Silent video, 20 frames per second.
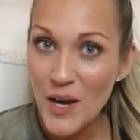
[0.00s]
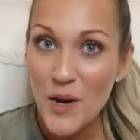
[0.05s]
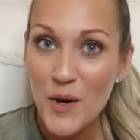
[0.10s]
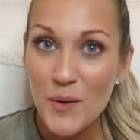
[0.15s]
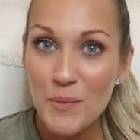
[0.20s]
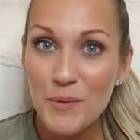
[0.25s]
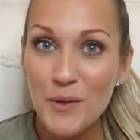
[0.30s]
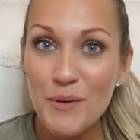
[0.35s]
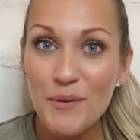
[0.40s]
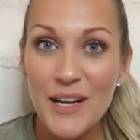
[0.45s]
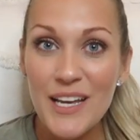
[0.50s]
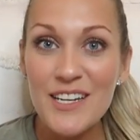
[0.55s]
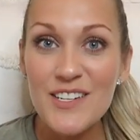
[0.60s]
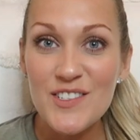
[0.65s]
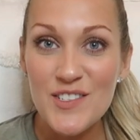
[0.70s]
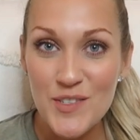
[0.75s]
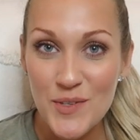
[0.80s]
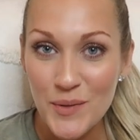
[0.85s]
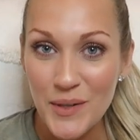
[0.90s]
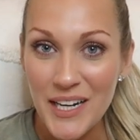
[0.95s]
Hope you
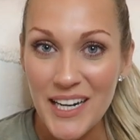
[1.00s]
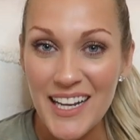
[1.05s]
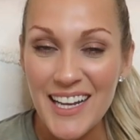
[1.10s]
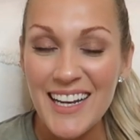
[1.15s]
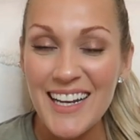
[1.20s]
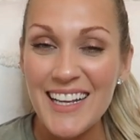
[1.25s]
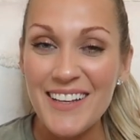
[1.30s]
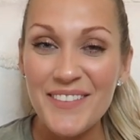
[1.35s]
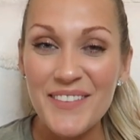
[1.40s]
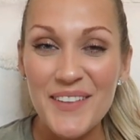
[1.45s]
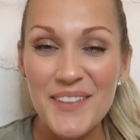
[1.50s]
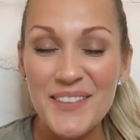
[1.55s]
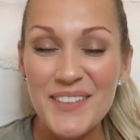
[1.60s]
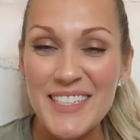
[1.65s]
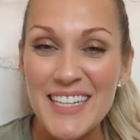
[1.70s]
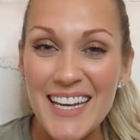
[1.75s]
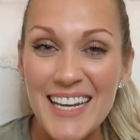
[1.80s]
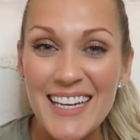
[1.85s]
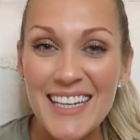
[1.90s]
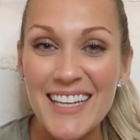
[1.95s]
enjoyed it. If you
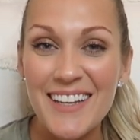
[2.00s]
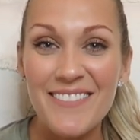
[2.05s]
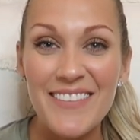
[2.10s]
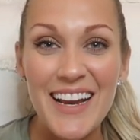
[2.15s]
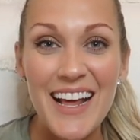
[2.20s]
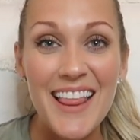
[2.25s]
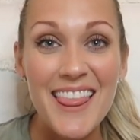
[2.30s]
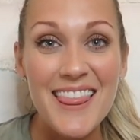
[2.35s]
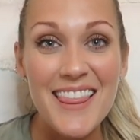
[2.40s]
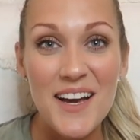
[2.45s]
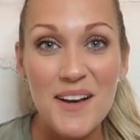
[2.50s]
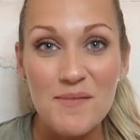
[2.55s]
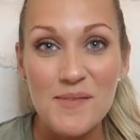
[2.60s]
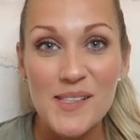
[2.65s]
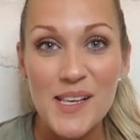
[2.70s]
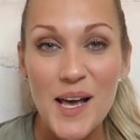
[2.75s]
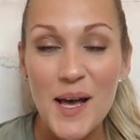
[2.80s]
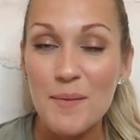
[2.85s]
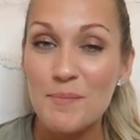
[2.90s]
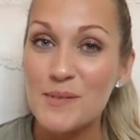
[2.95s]
did, give it a
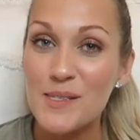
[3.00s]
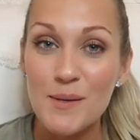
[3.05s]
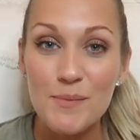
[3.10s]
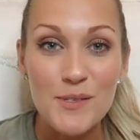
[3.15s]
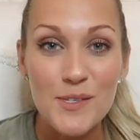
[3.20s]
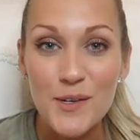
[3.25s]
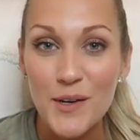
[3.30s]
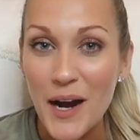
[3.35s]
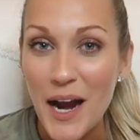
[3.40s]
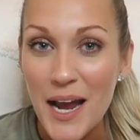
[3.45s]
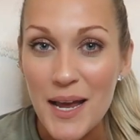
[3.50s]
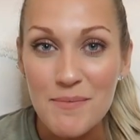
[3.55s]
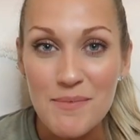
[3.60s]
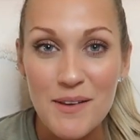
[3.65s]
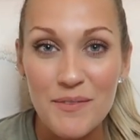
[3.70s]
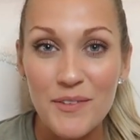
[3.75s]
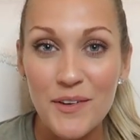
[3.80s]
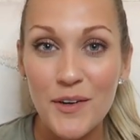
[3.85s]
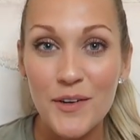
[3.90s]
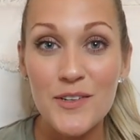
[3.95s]
thumbs up. Subscribe
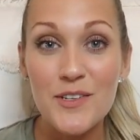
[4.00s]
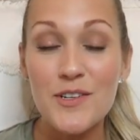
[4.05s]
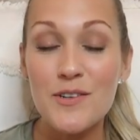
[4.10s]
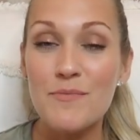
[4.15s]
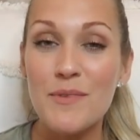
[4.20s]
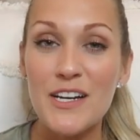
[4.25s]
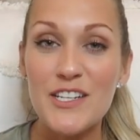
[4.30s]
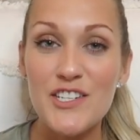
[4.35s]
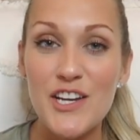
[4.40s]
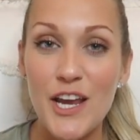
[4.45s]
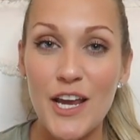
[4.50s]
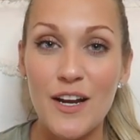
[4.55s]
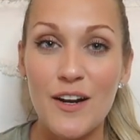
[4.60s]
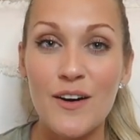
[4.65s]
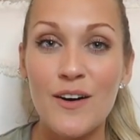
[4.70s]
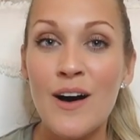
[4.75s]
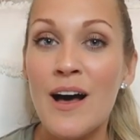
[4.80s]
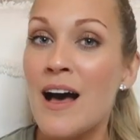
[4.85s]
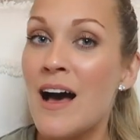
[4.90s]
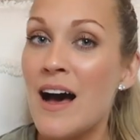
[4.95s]
if you're new to my
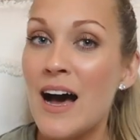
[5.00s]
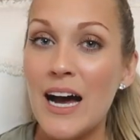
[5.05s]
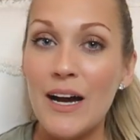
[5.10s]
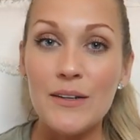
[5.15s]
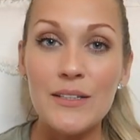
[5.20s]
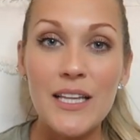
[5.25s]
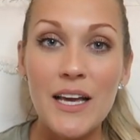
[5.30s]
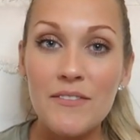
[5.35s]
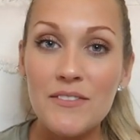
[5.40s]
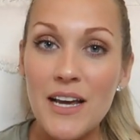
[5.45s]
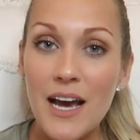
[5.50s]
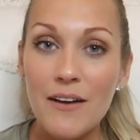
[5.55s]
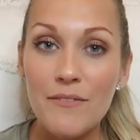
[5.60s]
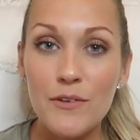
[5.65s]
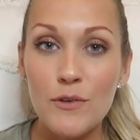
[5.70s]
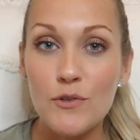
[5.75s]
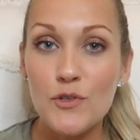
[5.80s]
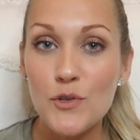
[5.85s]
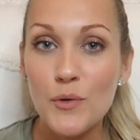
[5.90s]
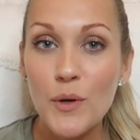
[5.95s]
channel. I would love to
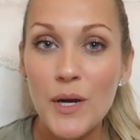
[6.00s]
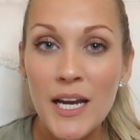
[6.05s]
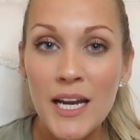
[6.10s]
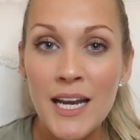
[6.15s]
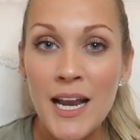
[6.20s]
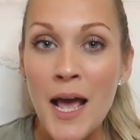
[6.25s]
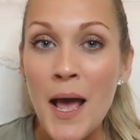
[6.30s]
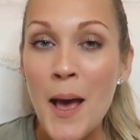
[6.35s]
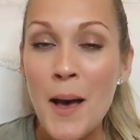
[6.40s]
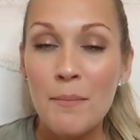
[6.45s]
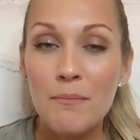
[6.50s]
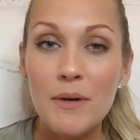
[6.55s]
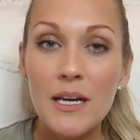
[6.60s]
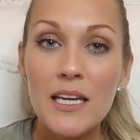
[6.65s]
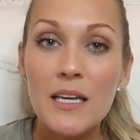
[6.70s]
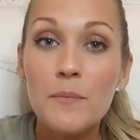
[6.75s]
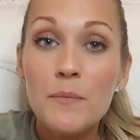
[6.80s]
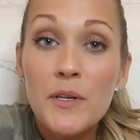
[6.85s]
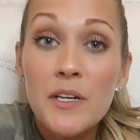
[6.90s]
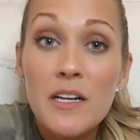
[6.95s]
have you join
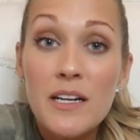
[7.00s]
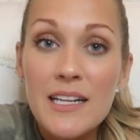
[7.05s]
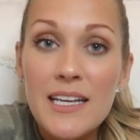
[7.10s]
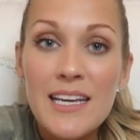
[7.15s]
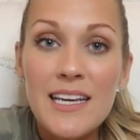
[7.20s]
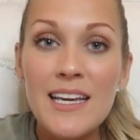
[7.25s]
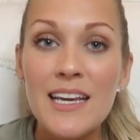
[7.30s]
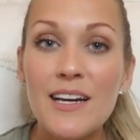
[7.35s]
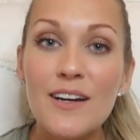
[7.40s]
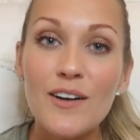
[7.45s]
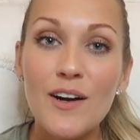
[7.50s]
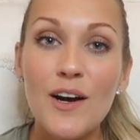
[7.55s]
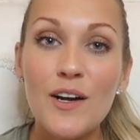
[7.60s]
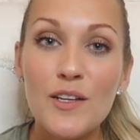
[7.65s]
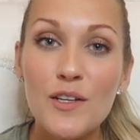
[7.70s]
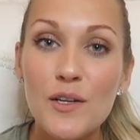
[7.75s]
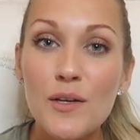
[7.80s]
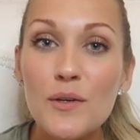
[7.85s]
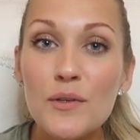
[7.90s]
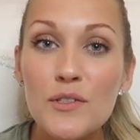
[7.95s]
my community here
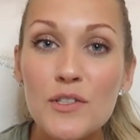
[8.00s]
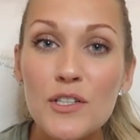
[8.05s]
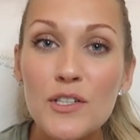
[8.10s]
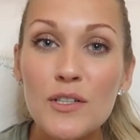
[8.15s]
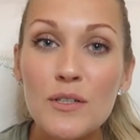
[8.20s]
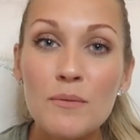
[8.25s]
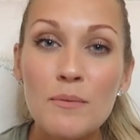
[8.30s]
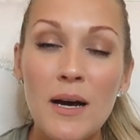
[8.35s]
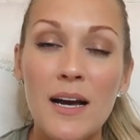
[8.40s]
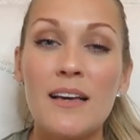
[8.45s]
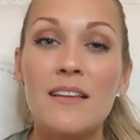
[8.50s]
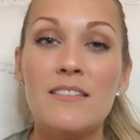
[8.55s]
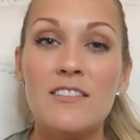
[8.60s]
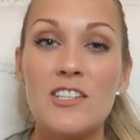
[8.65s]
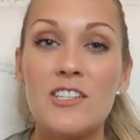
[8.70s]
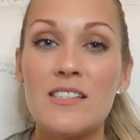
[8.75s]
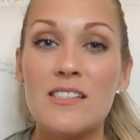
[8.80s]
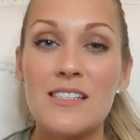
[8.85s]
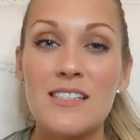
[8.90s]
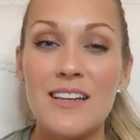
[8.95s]
on YouTube. I've
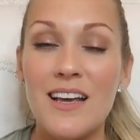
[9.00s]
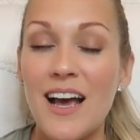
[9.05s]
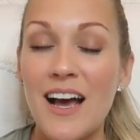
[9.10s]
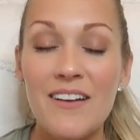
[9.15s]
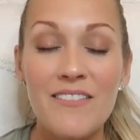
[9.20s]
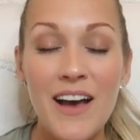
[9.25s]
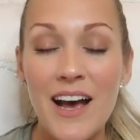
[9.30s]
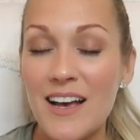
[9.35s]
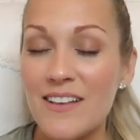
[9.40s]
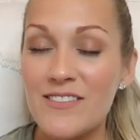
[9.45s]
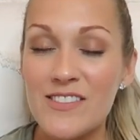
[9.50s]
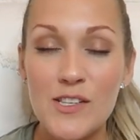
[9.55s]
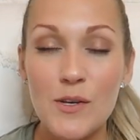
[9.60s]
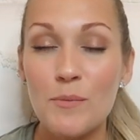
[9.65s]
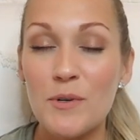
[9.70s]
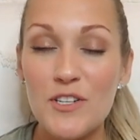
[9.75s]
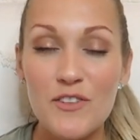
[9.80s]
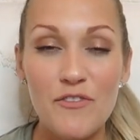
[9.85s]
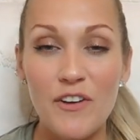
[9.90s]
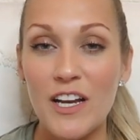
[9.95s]
just, I've had
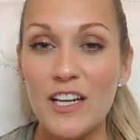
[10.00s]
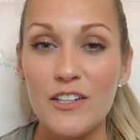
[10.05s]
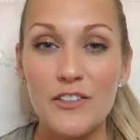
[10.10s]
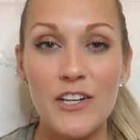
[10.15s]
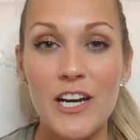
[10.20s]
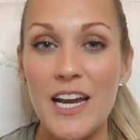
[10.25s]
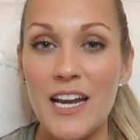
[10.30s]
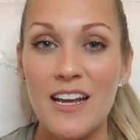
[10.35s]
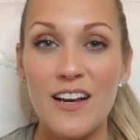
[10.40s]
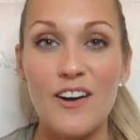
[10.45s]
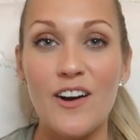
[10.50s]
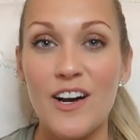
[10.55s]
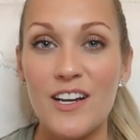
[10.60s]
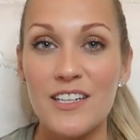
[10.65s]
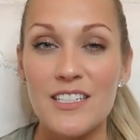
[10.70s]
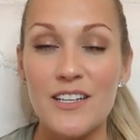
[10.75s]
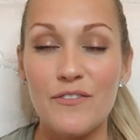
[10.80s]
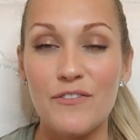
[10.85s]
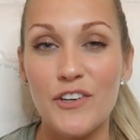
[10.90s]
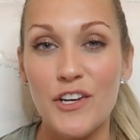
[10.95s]
so much fun creating
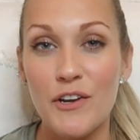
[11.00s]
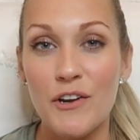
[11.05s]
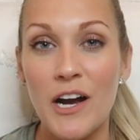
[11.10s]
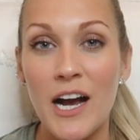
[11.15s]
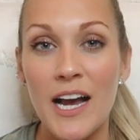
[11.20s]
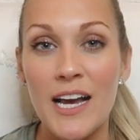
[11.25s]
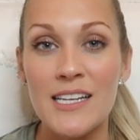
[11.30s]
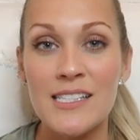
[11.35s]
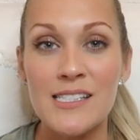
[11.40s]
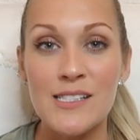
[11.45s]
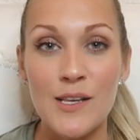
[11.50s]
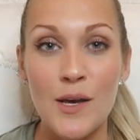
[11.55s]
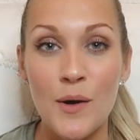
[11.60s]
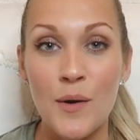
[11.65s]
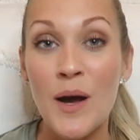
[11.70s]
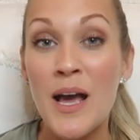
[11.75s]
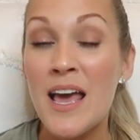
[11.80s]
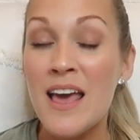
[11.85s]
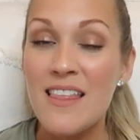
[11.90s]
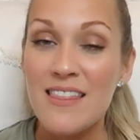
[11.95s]
content for you guys.
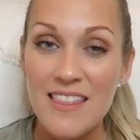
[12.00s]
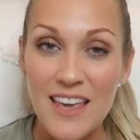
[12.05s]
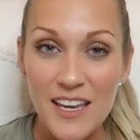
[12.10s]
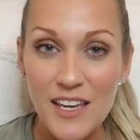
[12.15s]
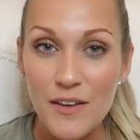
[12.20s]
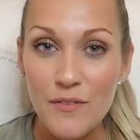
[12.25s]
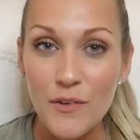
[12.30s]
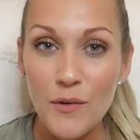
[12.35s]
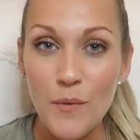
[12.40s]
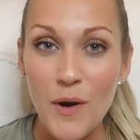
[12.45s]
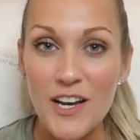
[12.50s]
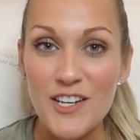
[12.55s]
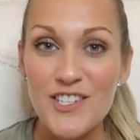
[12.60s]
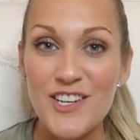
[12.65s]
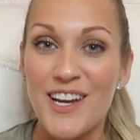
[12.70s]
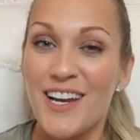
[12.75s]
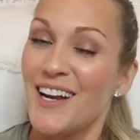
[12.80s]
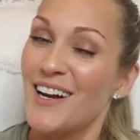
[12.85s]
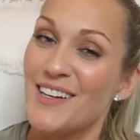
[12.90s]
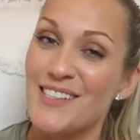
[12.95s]
So thank you for
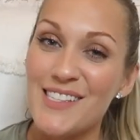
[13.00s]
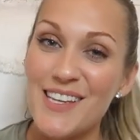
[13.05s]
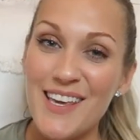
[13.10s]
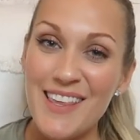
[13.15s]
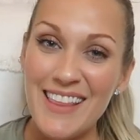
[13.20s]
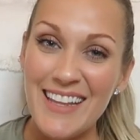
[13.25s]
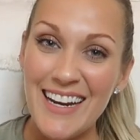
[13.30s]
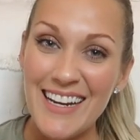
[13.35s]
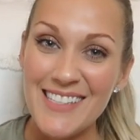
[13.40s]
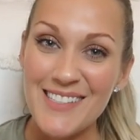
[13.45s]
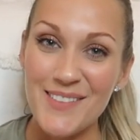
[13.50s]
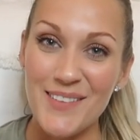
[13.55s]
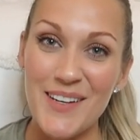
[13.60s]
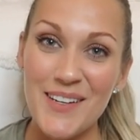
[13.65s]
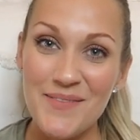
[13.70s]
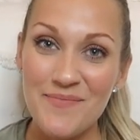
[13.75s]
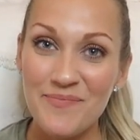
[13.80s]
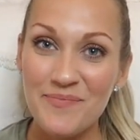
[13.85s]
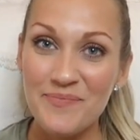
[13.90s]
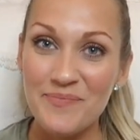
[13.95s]
watching. I'll see you in the next
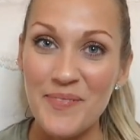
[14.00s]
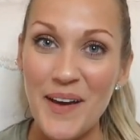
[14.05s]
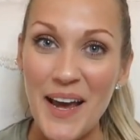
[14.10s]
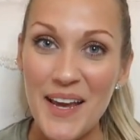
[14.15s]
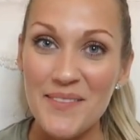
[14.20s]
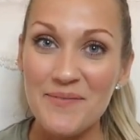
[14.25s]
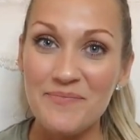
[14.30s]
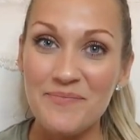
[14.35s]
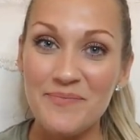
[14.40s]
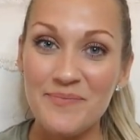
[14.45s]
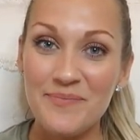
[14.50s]
one. Bye.